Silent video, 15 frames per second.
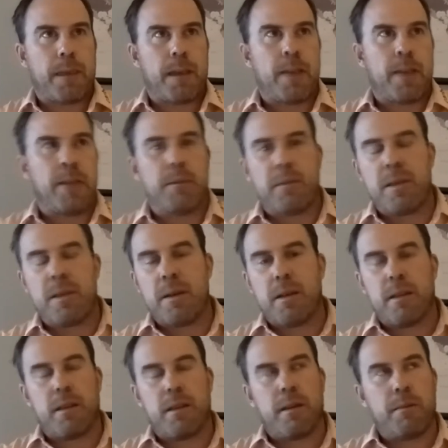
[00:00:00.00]
and the,
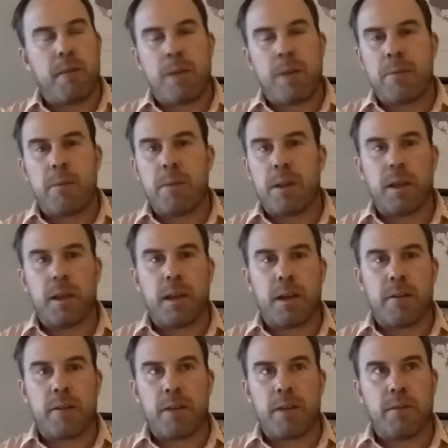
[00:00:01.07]
the, the memorabilia
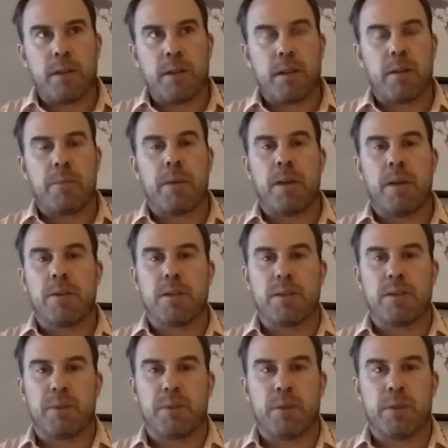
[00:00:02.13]
around the clubhouse
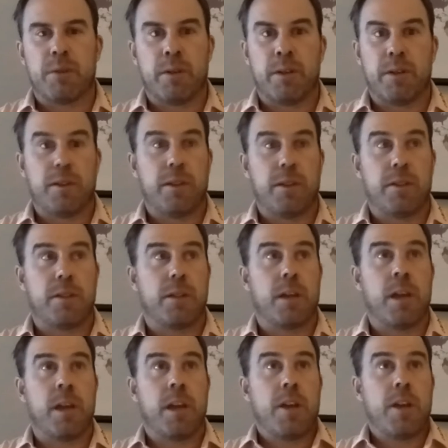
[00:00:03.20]
is brilliant. You just
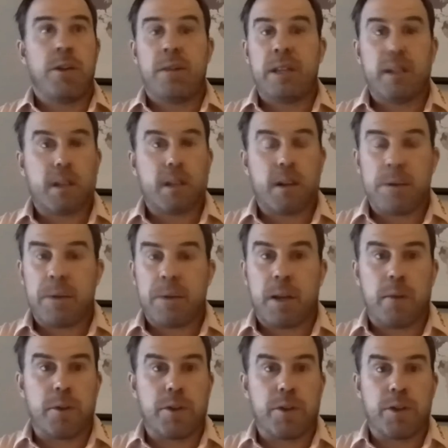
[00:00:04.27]
you need a couple
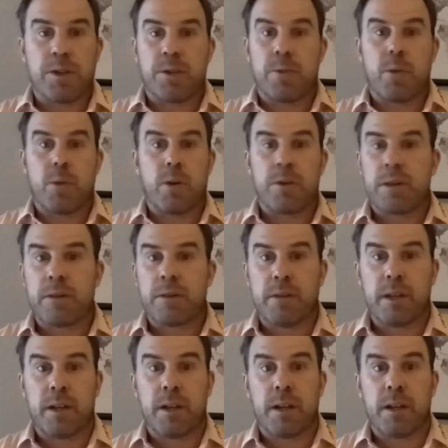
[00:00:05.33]
hours just to walk around
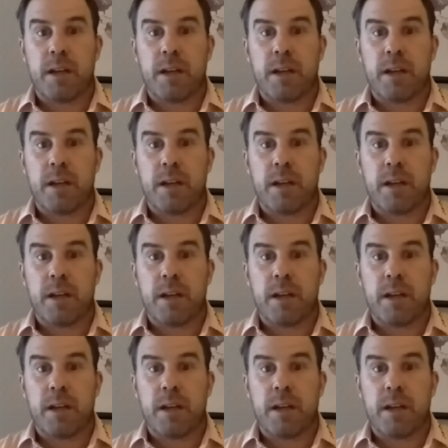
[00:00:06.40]
there